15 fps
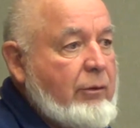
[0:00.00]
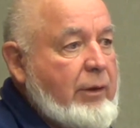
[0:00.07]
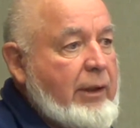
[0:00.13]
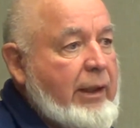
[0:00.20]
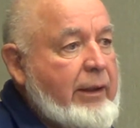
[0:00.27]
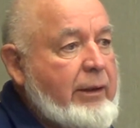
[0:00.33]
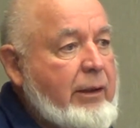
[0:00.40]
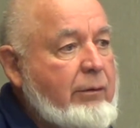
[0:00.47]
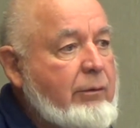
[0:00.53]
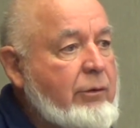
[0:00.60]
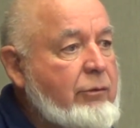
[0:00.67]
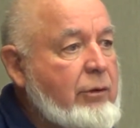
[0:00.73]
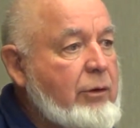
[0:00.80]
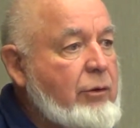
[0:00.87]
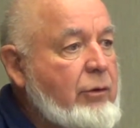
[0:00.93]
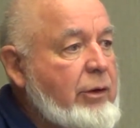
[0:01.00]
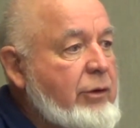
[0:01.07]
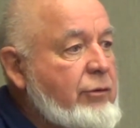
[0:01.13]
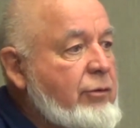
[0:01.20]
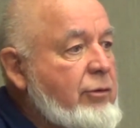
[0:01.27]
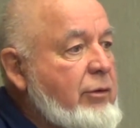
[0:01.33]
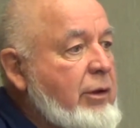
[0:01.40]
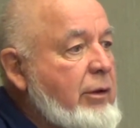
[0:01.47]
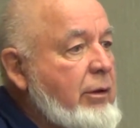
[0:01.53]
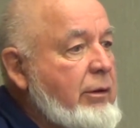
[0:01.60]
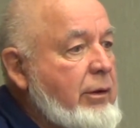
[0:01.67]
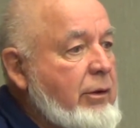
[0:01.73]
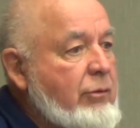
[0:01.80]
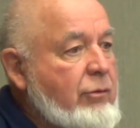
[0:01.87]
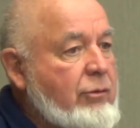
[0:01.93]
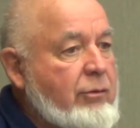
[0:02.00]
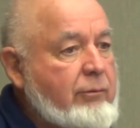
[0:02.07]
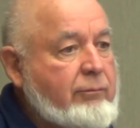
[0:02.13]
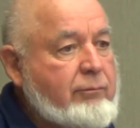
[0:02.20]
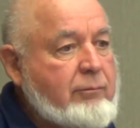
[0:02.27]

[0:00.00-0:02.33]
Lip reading: the idea was that you could steer these